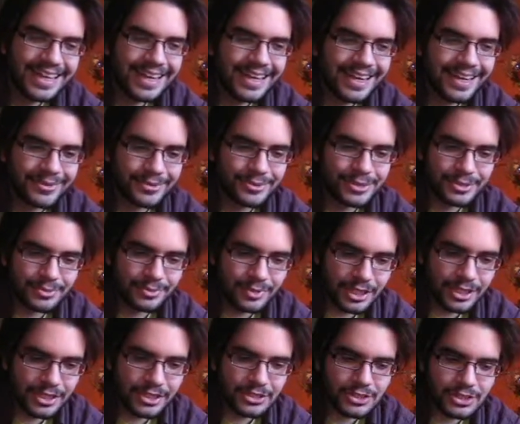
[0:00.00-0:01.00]
It was a really
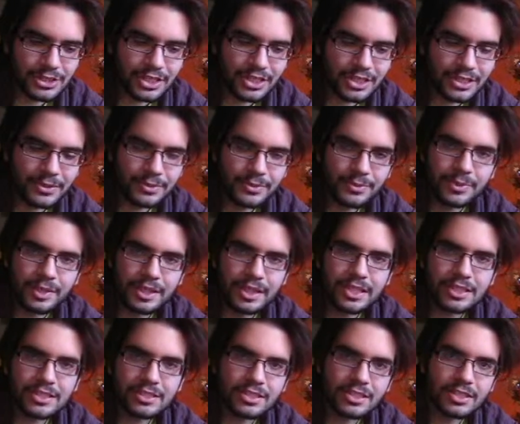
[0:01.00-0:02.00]
good show. We
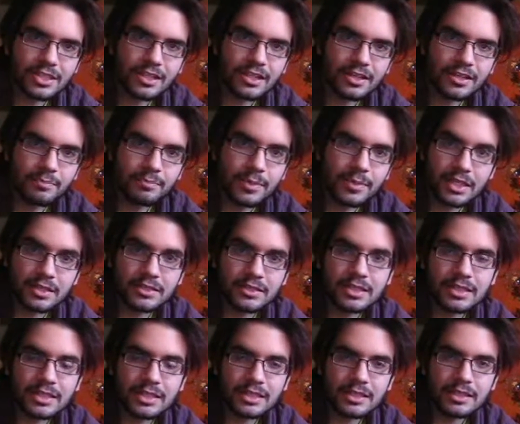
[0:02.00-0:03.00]
then saw Middle
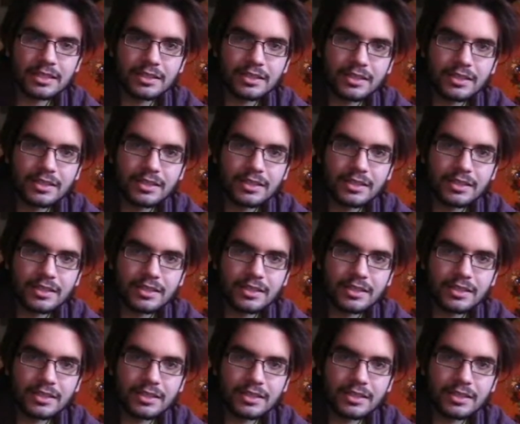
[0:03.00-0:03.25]
Seat